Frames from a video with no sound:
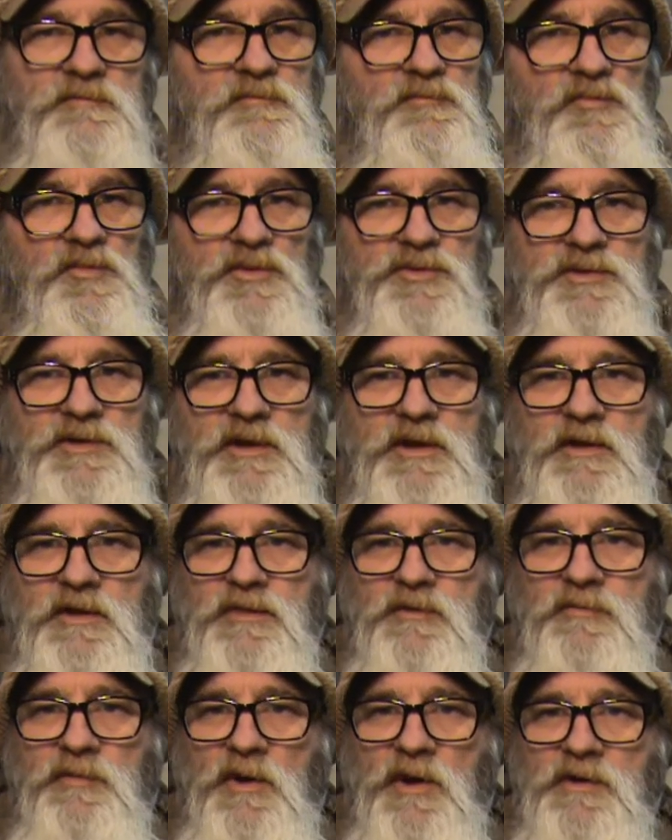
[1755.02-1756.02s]
we'll see
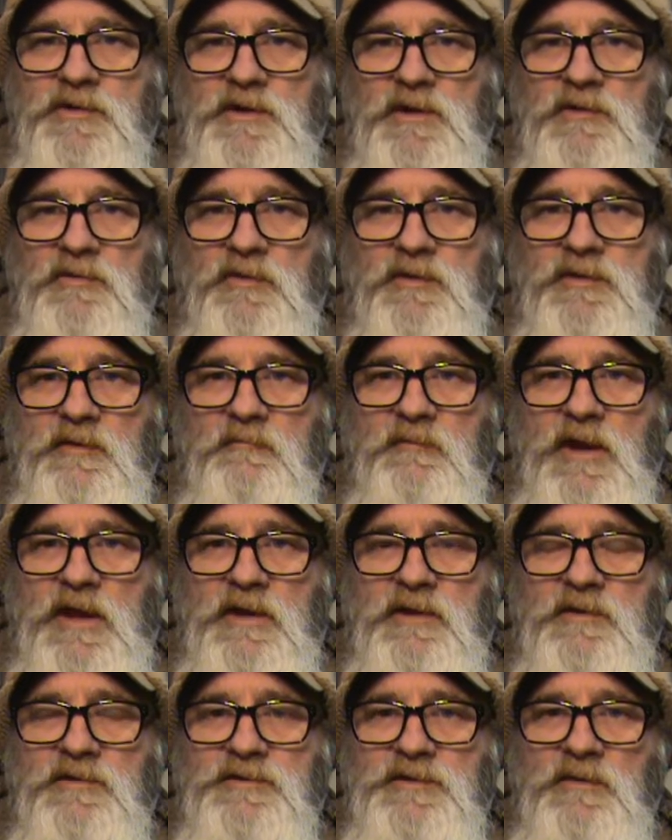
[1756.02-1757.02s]
another project with it
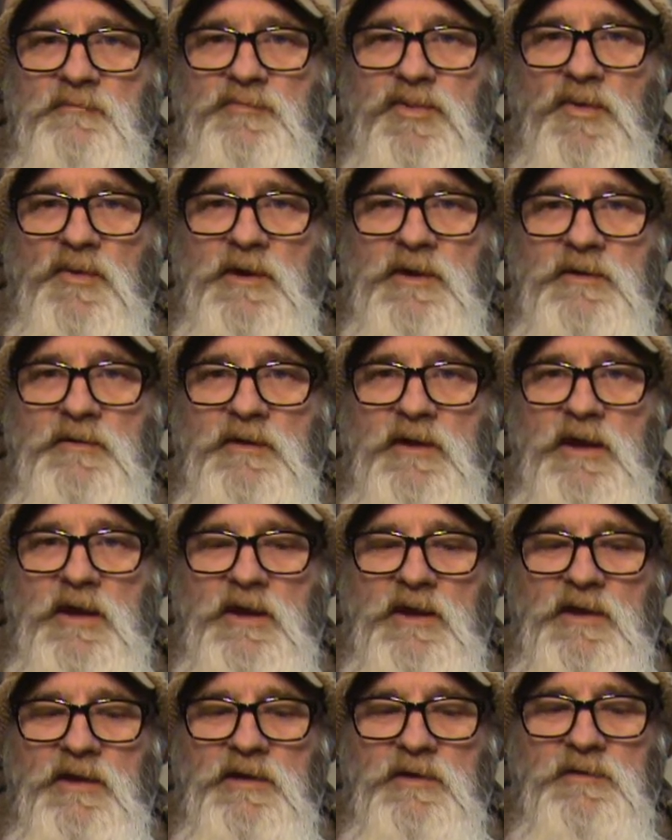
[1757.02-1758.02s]
made at some point,
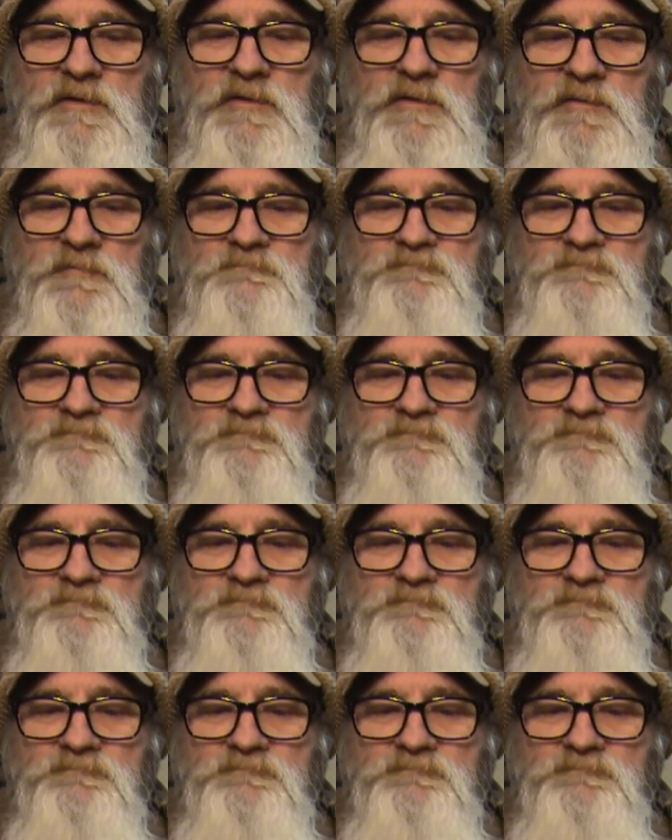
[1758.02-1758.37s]
and